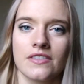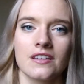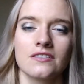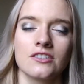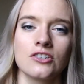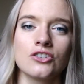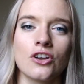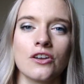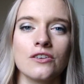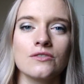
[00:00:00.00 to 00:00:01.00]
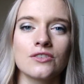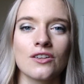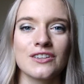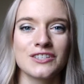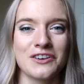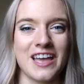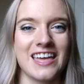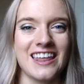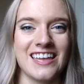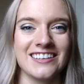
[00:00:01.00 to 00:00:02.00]
things to show you, so let's go
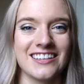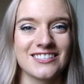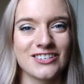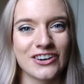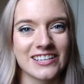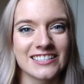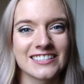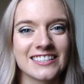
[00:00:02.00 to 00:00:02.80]
ahead and get started.